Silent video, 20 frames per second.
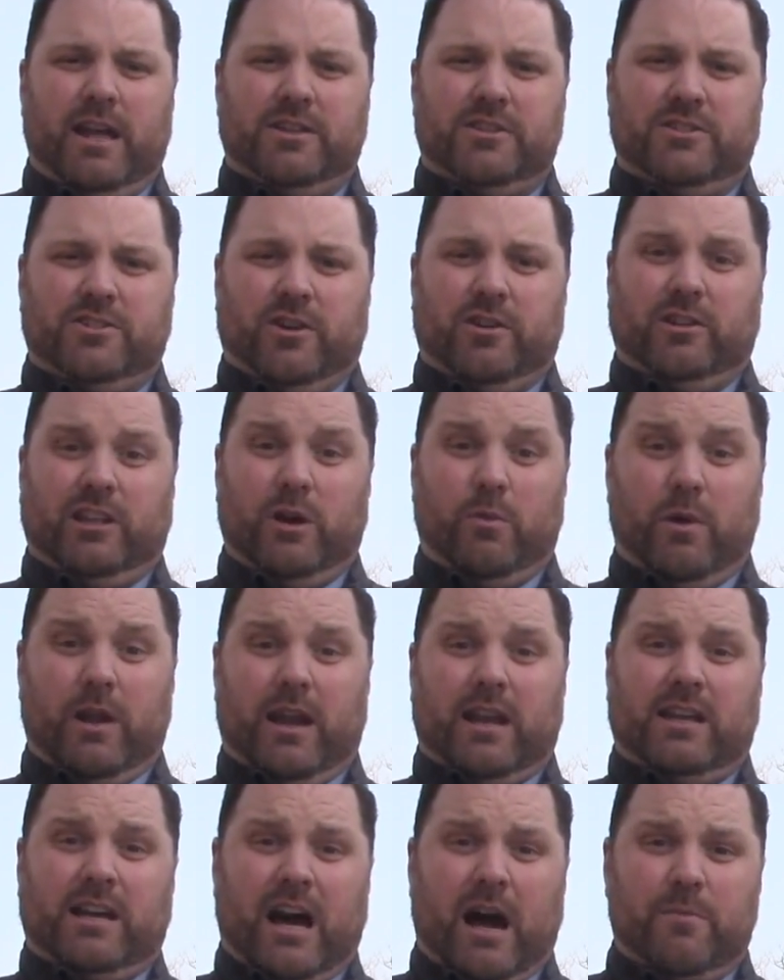And certainly when
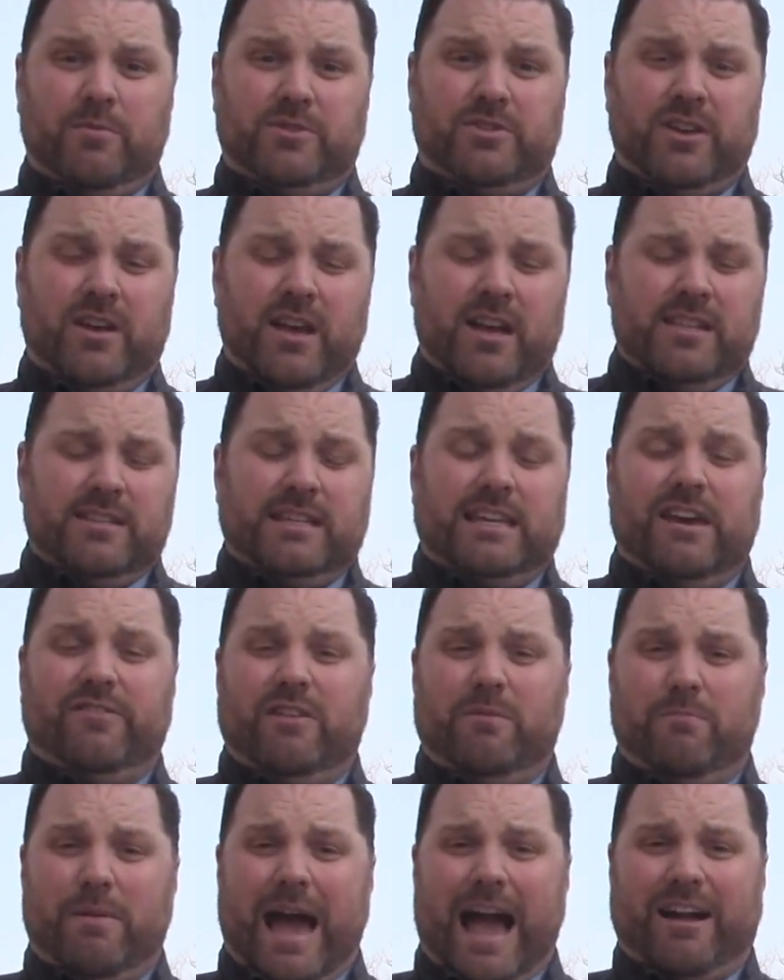it comes to
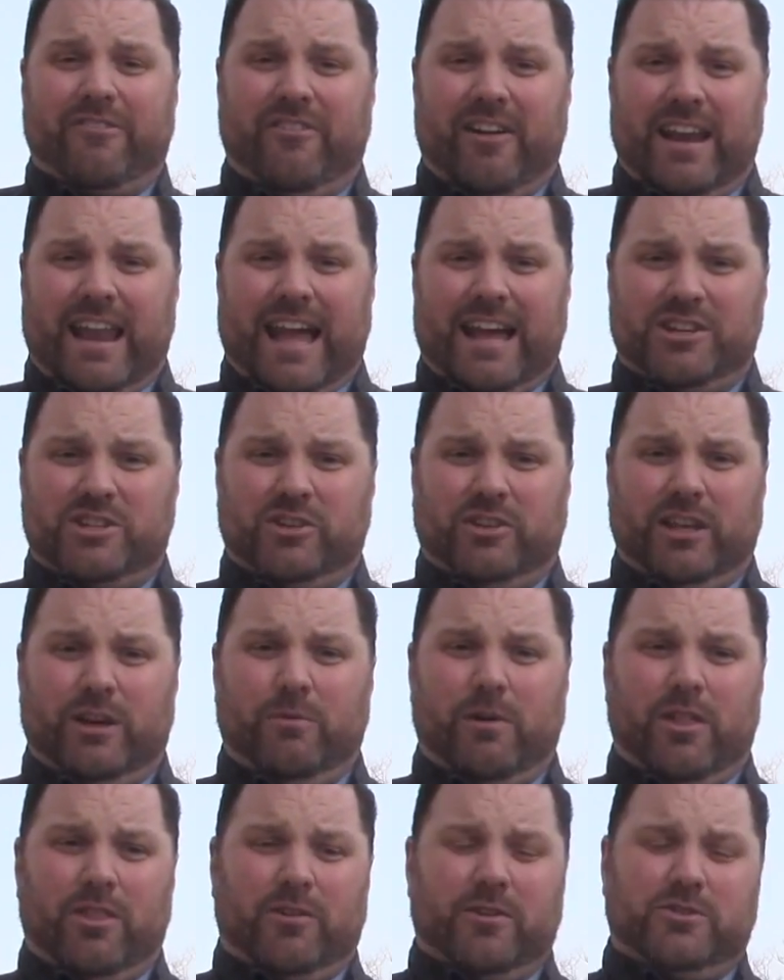giving back financially,
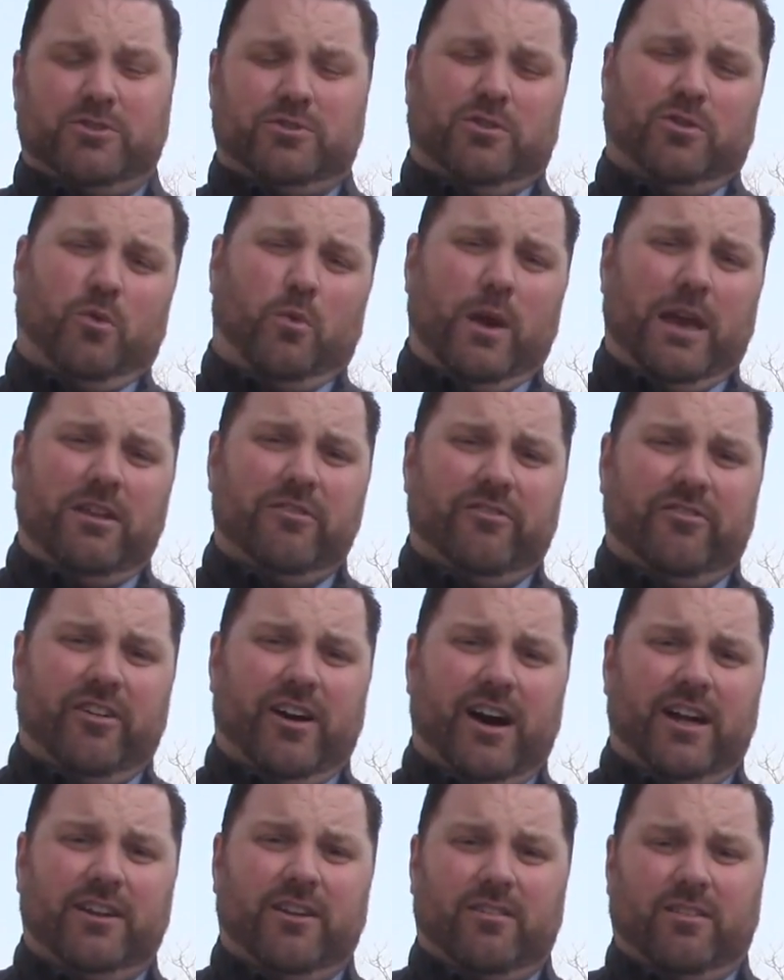whether it's through the Wheaton
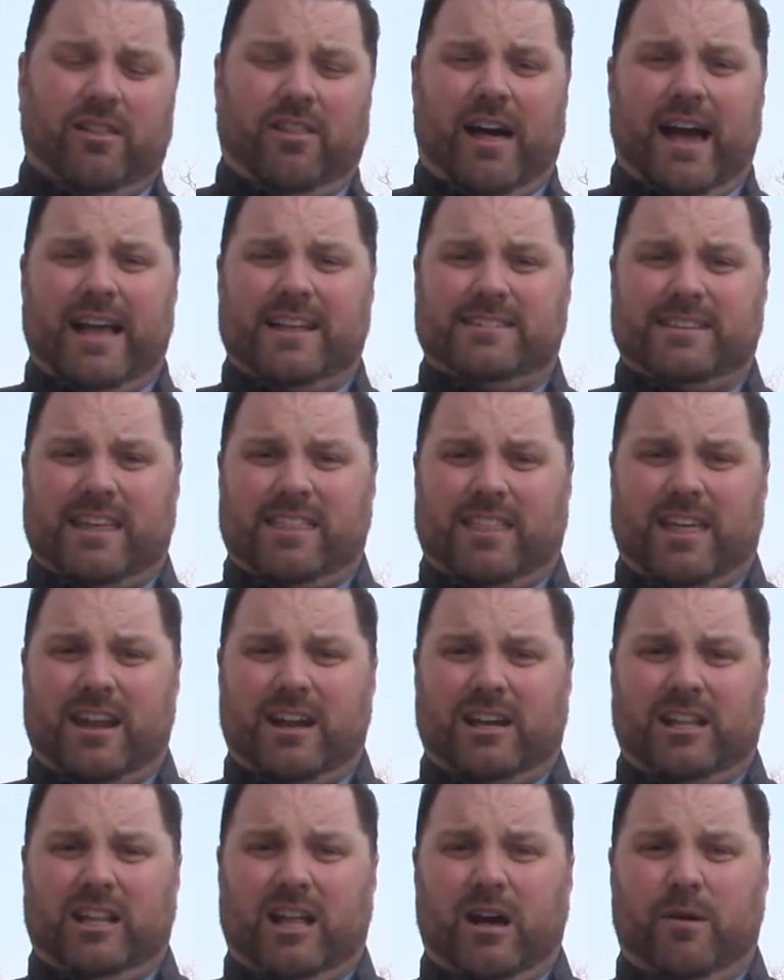Fund or the Lions
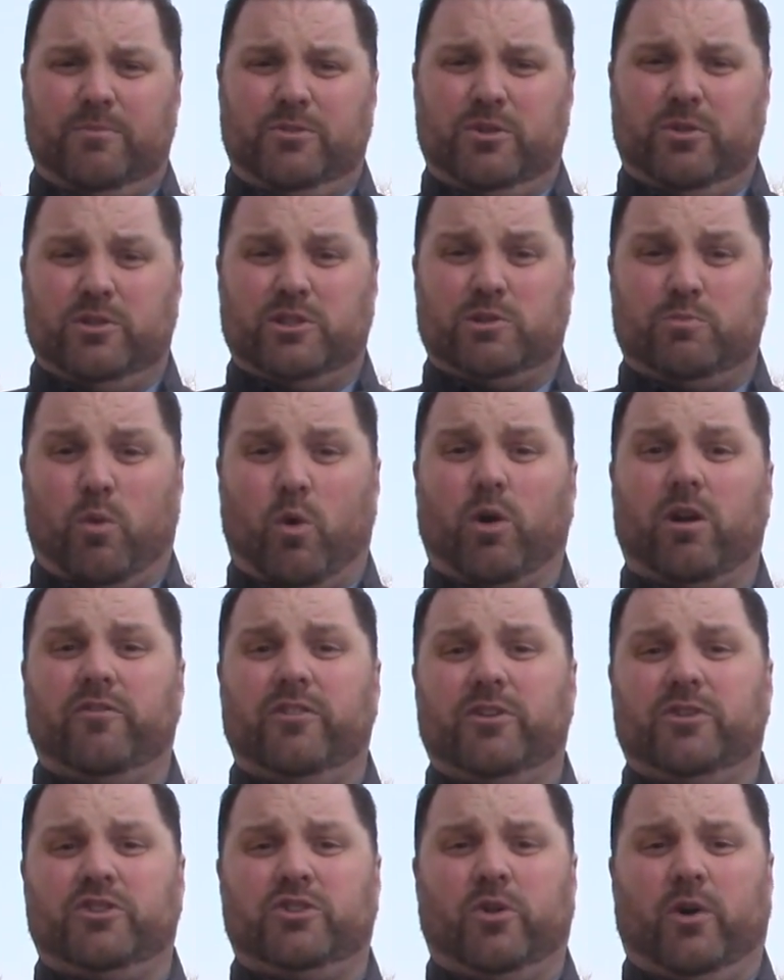Athletic Club, to a sport of
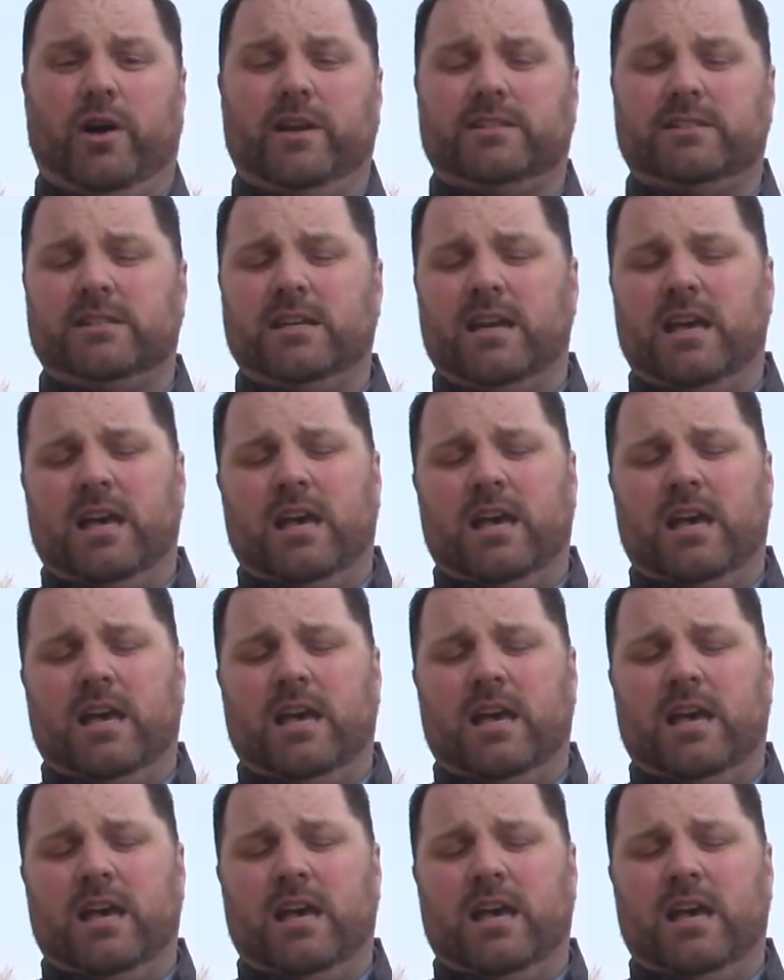your choice,